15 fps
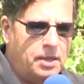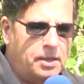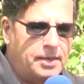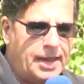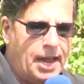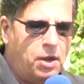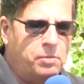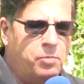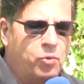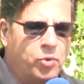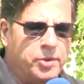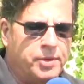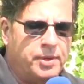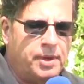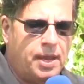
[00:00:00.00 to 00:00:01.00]
Now
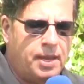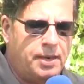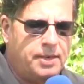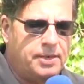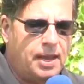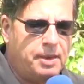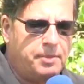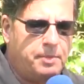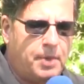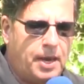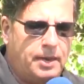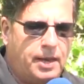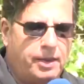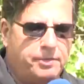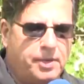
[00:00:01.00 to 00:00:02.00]
more than any time in my
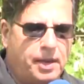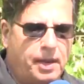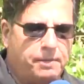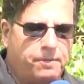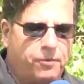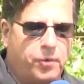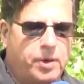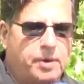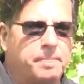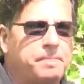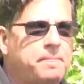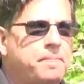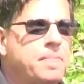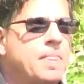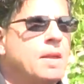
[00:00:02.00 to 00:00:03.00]
lifetime, freedom,
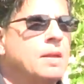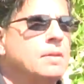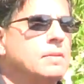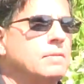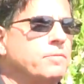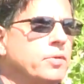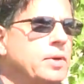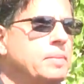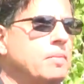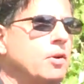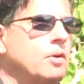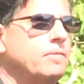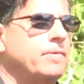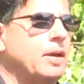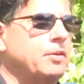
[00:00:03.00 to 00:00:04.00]
the freedom
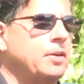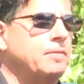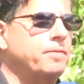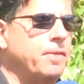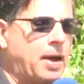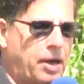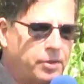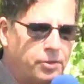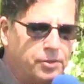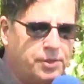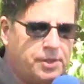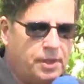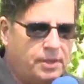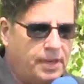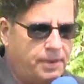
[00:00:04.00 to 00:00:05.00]
our founding
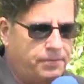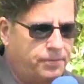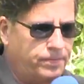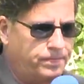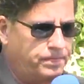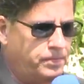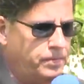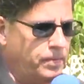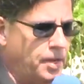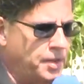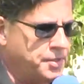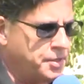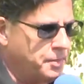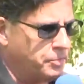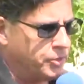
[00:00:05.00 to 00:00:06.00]
fathers left
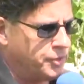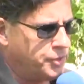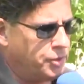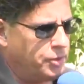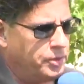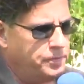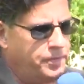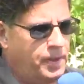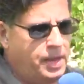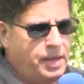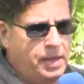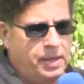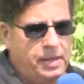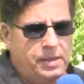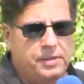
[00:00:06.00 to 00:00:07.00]
us to preserve,
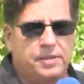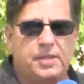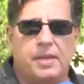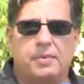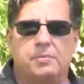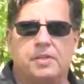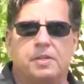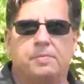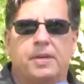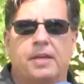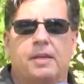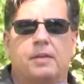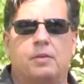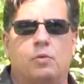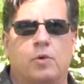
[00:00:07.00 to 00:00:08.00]
seems to
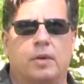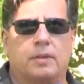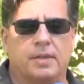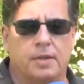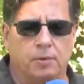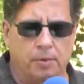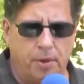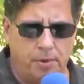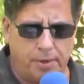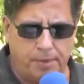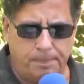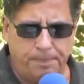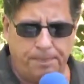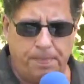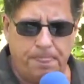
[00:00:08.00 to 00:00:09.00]
be quickly
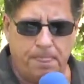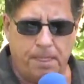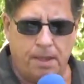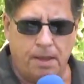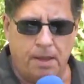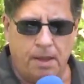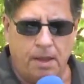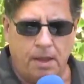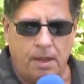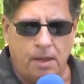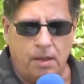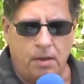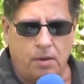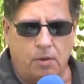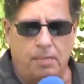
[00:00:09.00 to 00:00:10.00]
eroding.
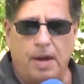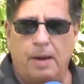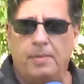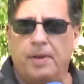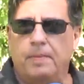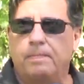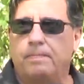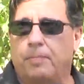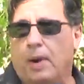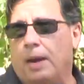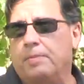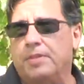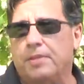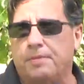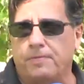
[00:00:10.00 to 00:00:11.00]
Obama
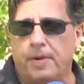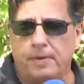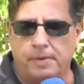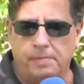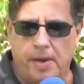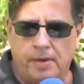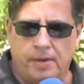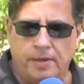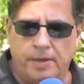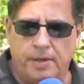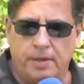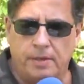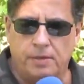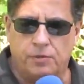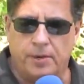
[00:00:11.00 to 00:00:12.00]
promised to
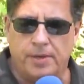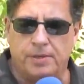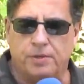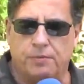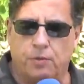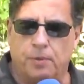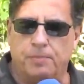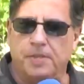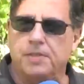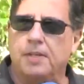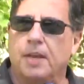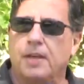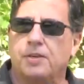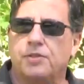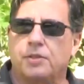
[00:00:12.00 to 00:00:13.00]
fundamentally transform this
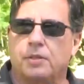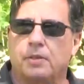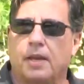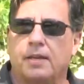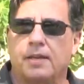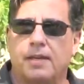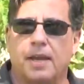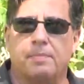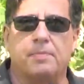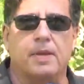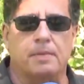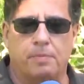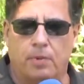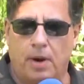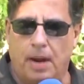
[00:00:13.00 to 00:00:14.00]
nation, and he kept
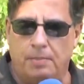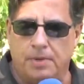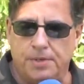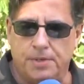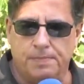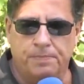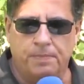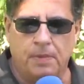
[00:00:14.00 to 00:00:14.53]
that promise.